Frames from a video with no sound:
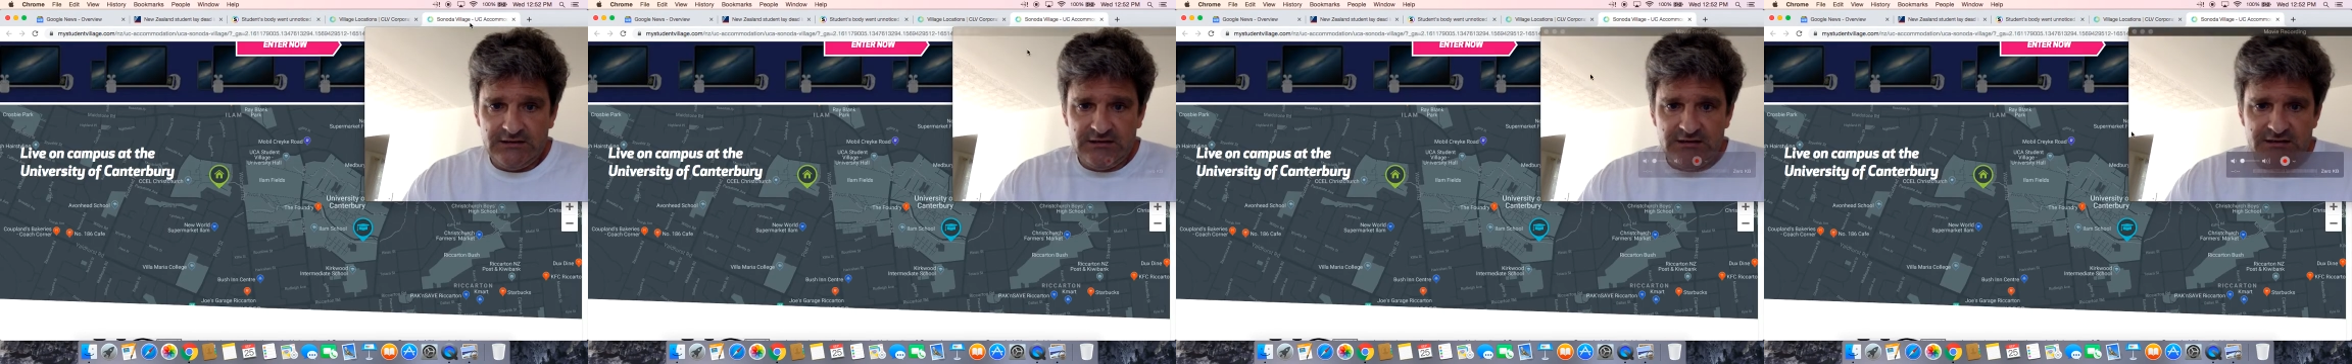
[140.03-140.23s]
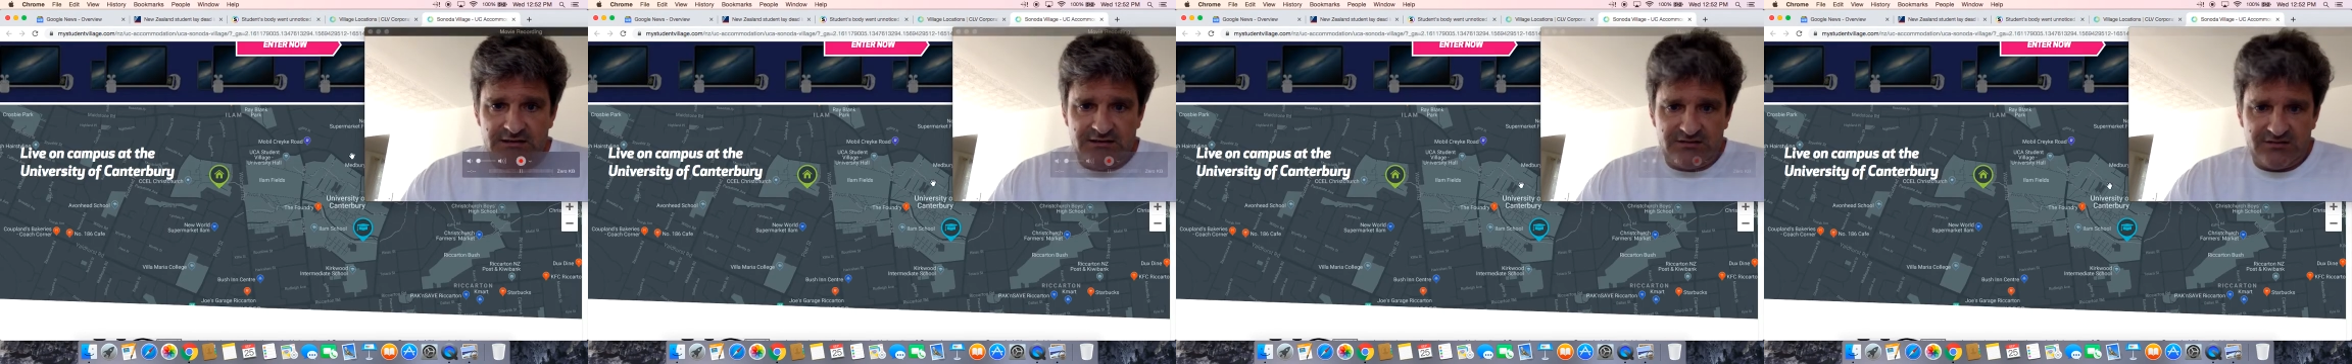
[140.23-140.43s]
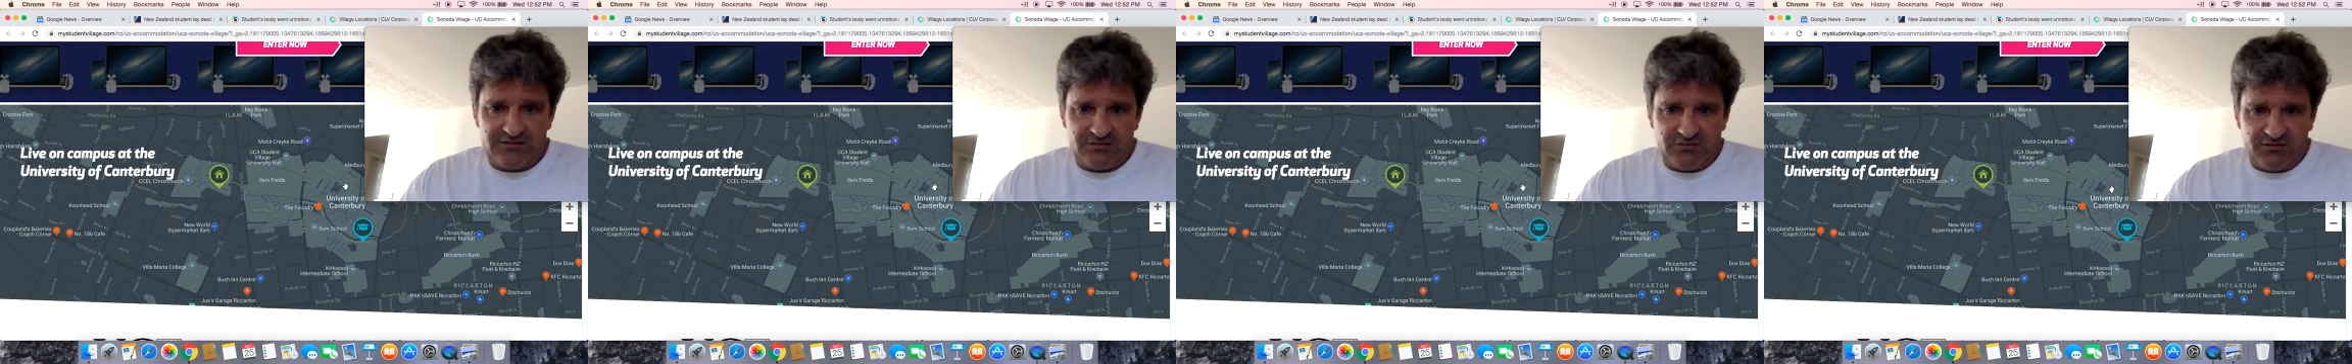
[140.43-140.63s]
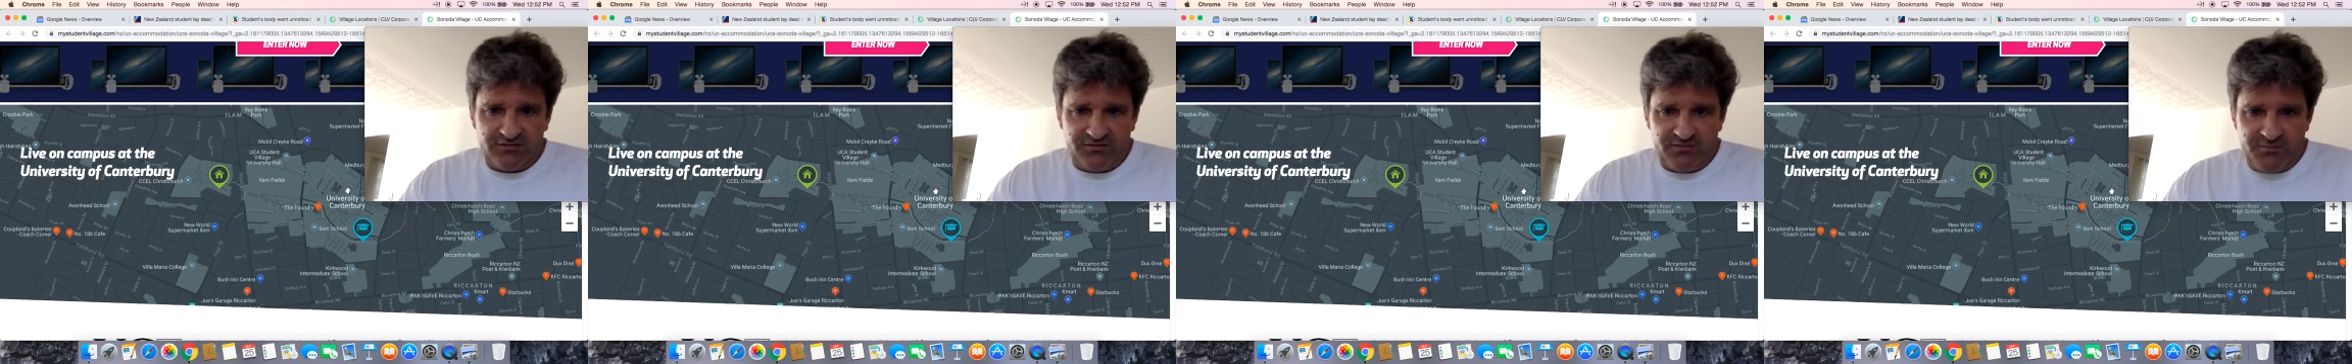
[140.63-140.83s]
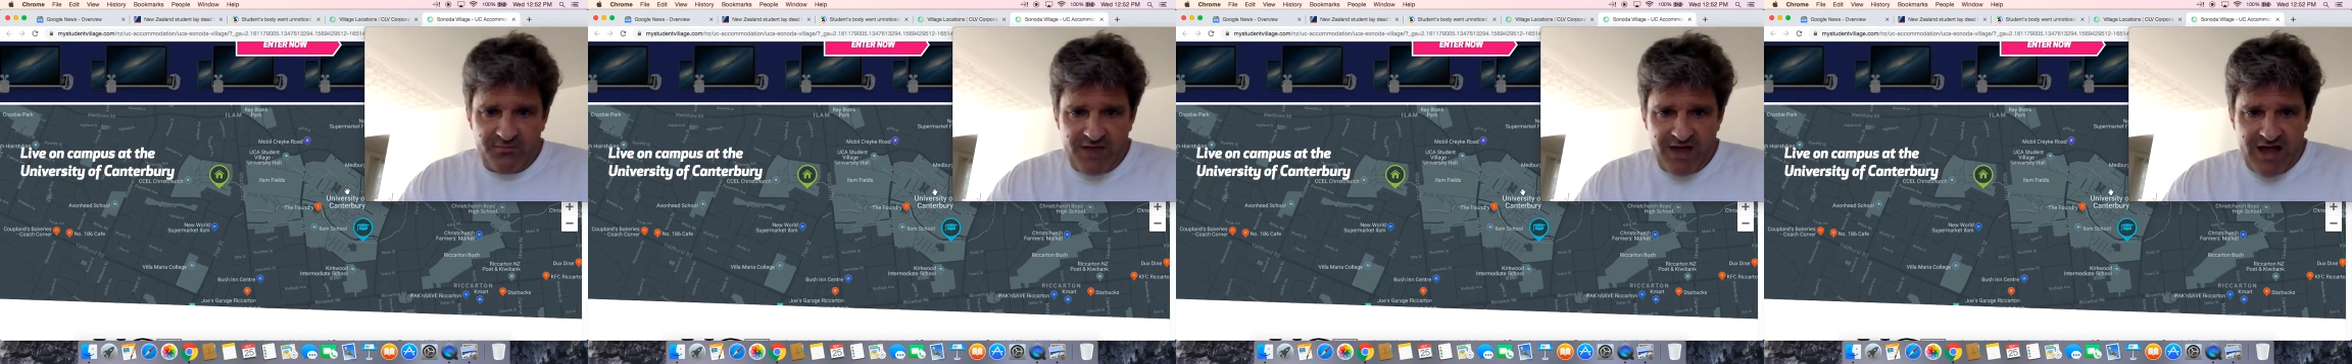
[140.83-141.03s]
This is sort of
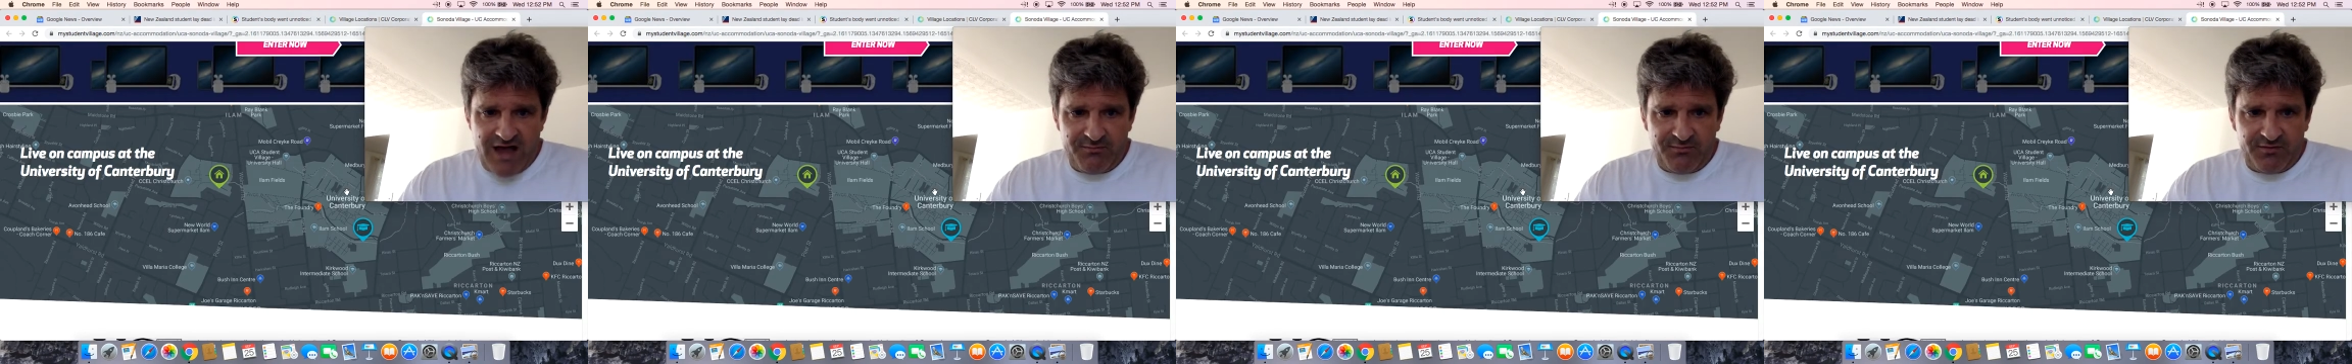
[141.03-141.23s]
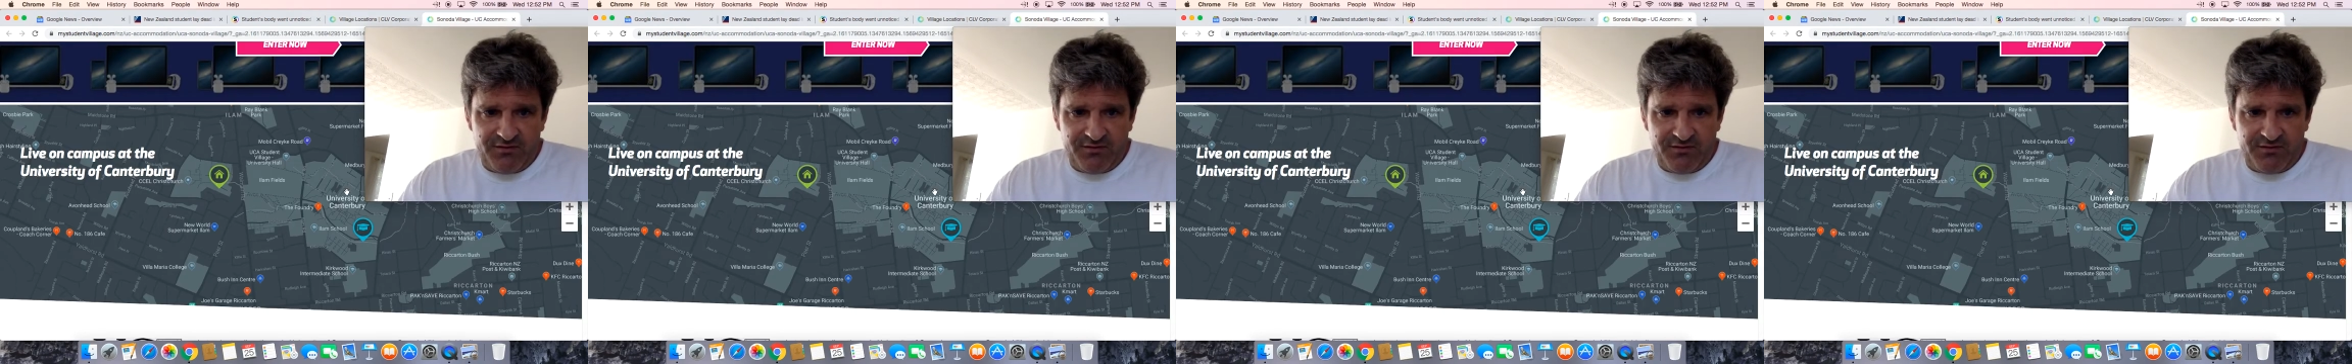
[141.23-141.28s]
a map